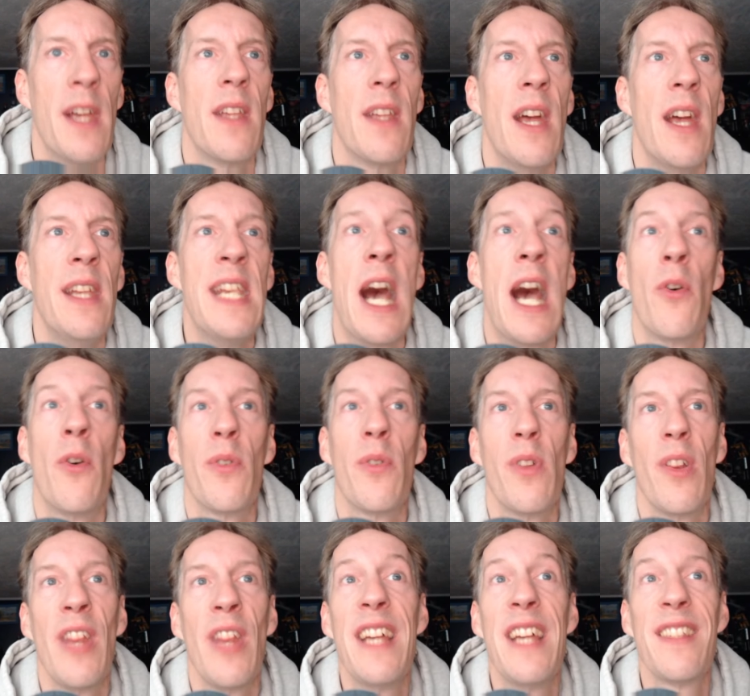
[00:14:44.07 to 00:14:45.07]
Now,
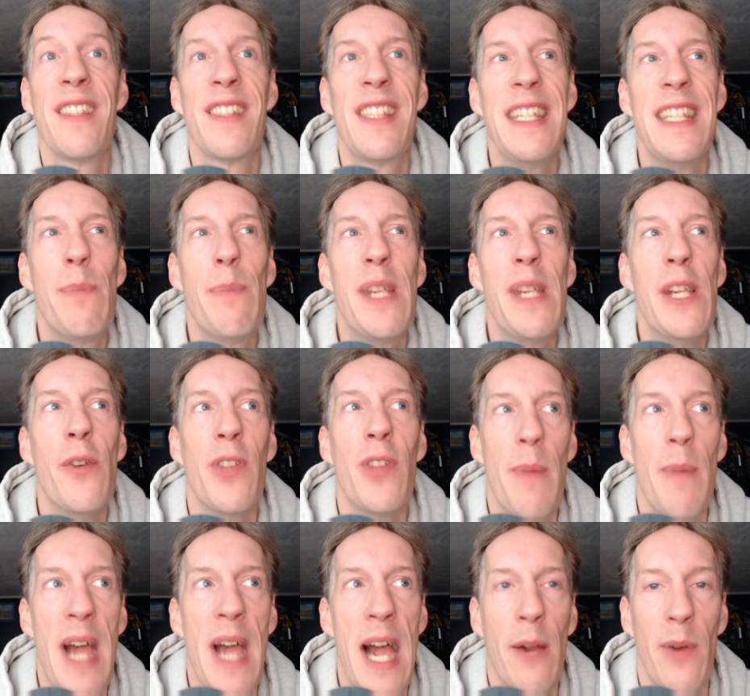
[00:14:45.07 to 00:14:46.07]
less CPU in the
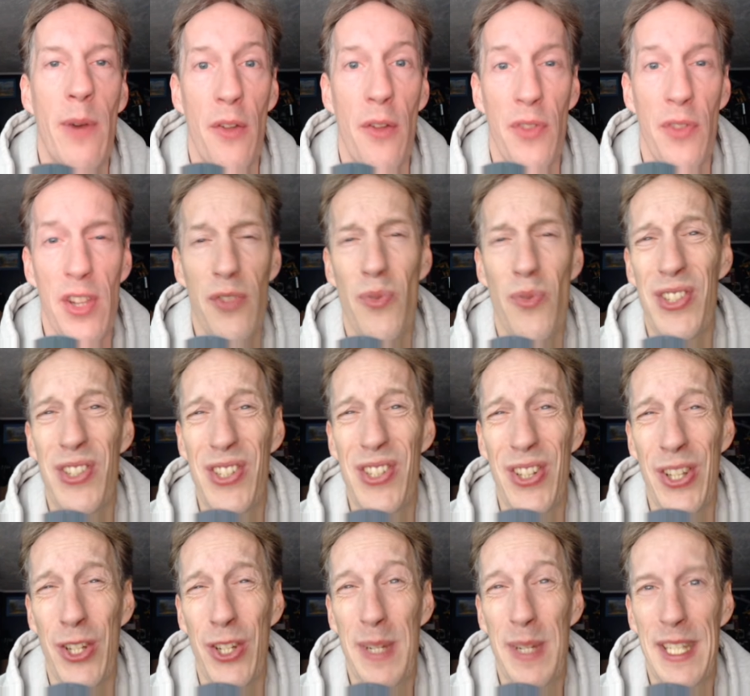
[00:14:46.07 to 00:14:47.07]
background. This one's a
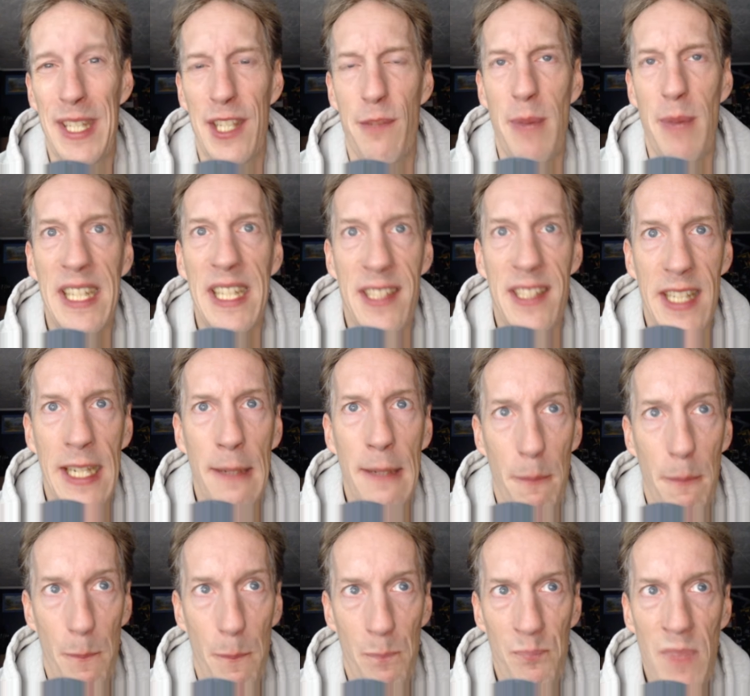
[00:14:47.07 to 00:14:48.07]
little bit spicy.
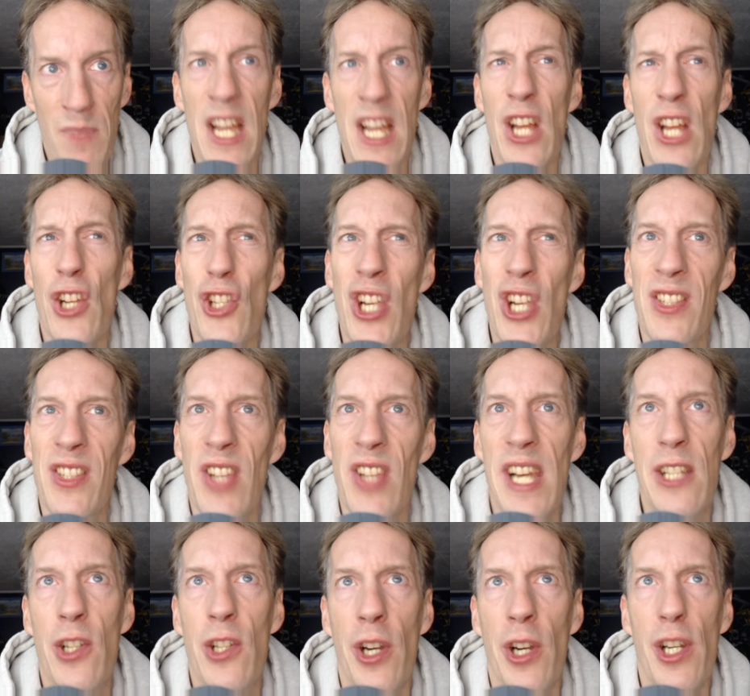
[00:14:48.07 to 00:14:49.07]
Just like
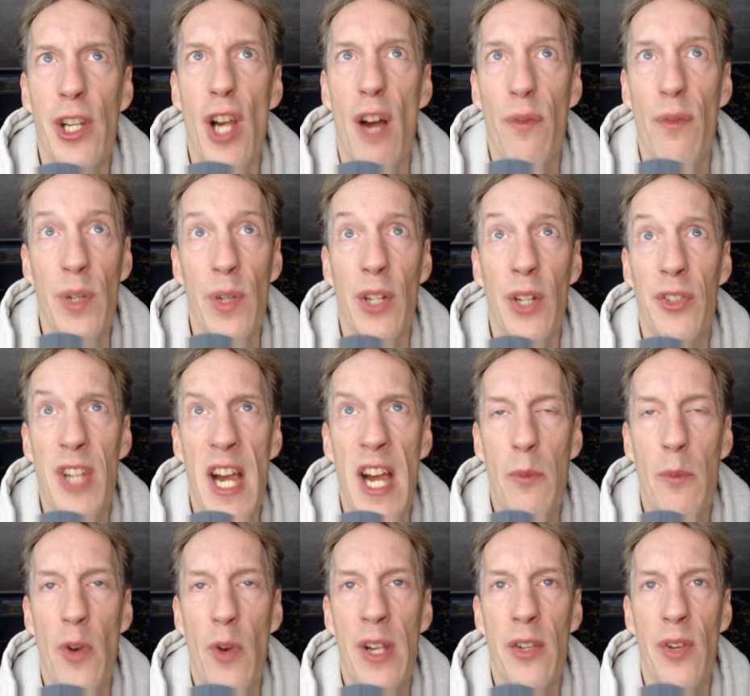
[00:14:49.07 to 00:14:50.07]
turning off real-time
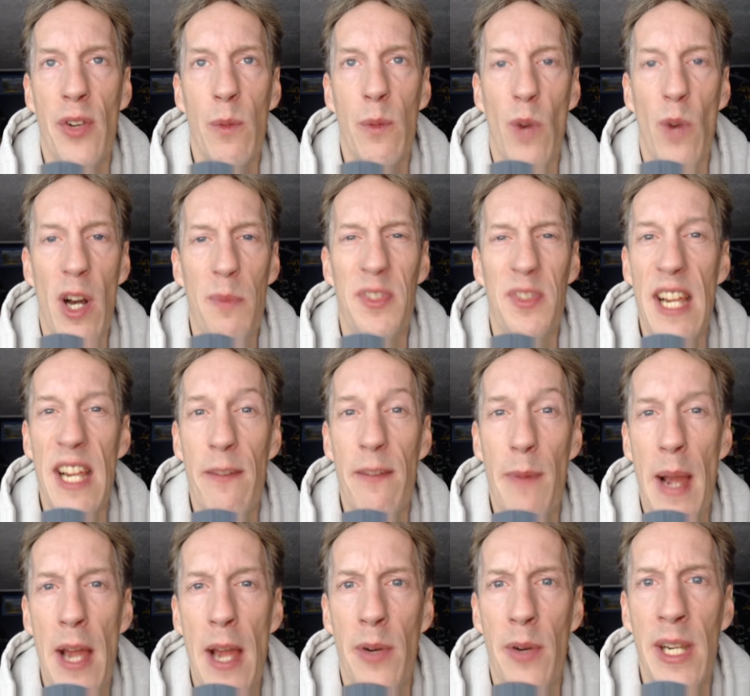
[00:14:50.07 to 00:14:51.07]
rendering will help save
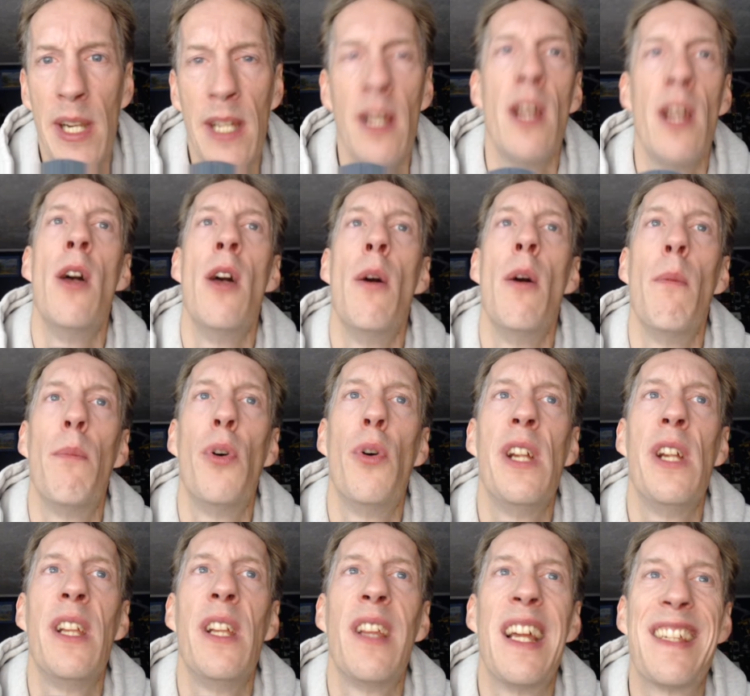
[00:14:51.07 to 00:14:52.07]
battery,
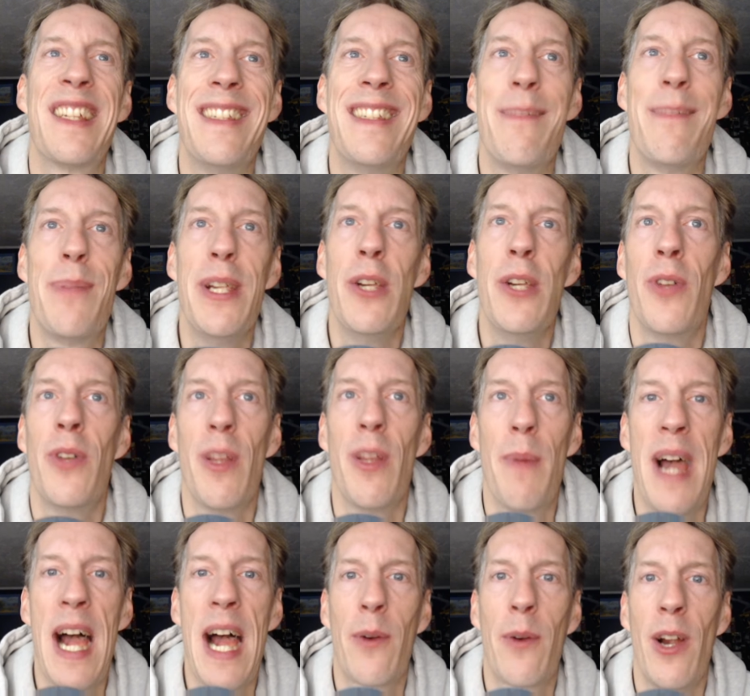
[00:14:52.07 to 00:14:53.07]
putting less CPU in the
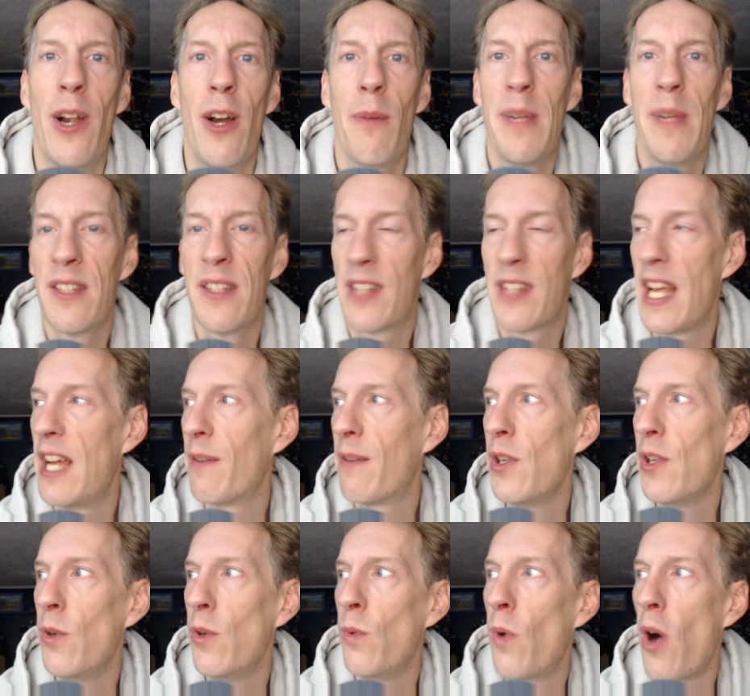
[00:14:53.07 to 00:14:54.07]
background means that if
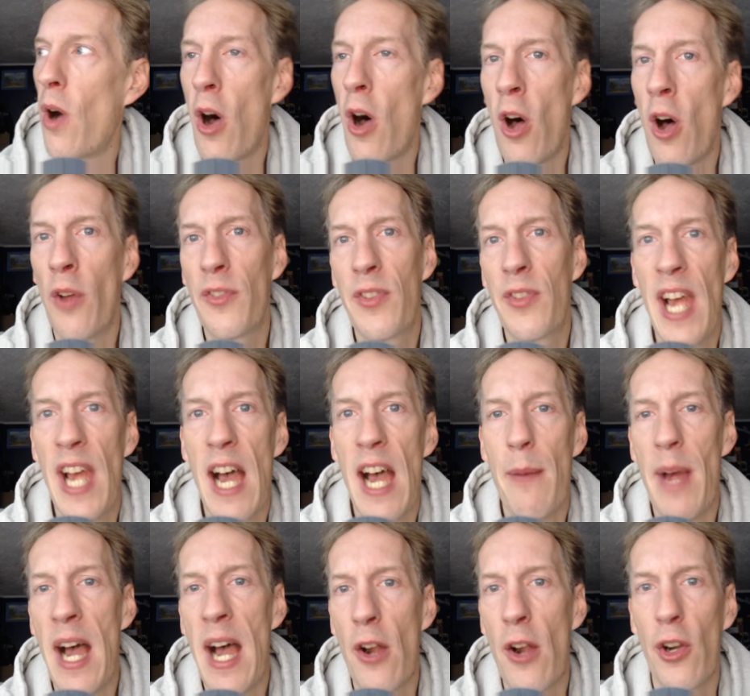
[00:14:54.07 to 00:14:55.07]
you alt tab
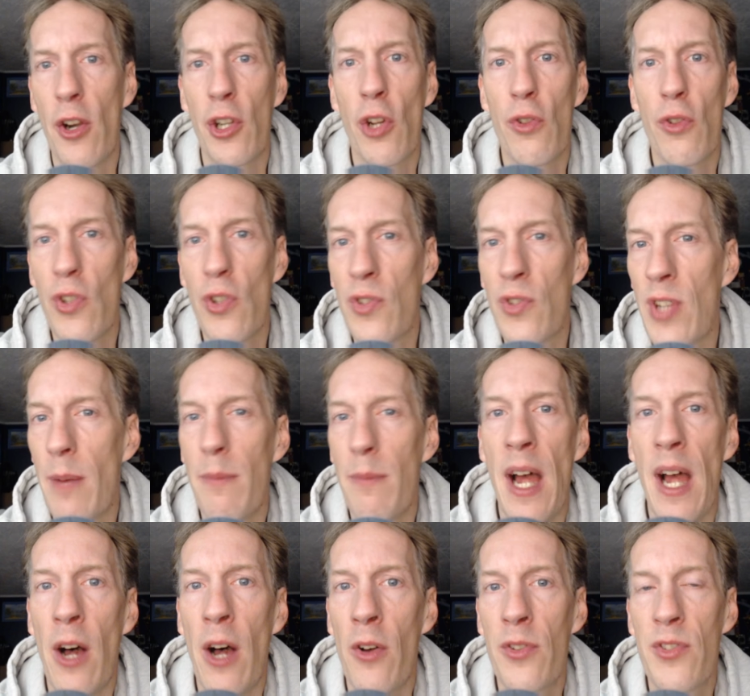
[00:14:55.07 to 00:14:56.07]
out or go do something
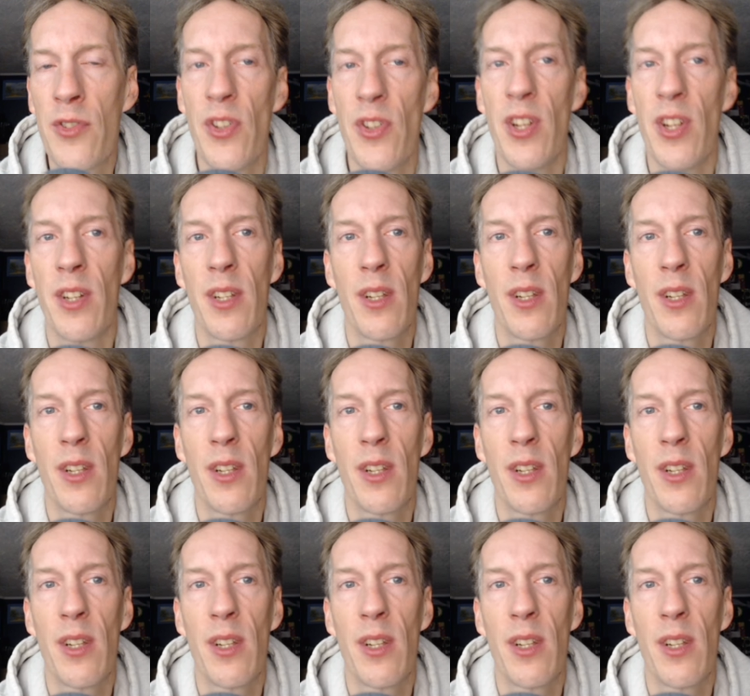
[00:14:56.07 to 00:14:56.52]
else, that